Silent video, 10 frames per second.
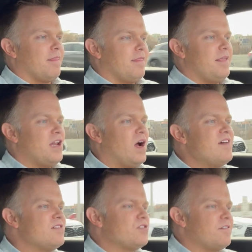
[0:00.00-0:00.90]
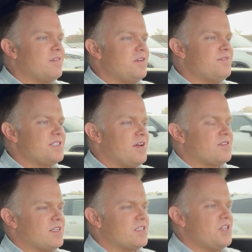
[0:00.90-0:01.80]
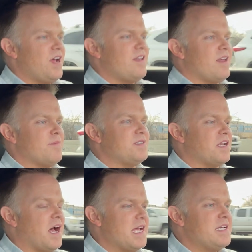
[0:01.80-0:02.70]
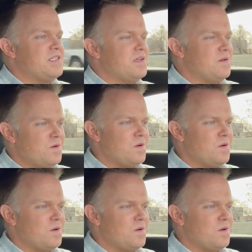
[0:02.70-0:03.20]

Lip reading: You know, I haven't driven the new Z06 yet, and I'm dying to.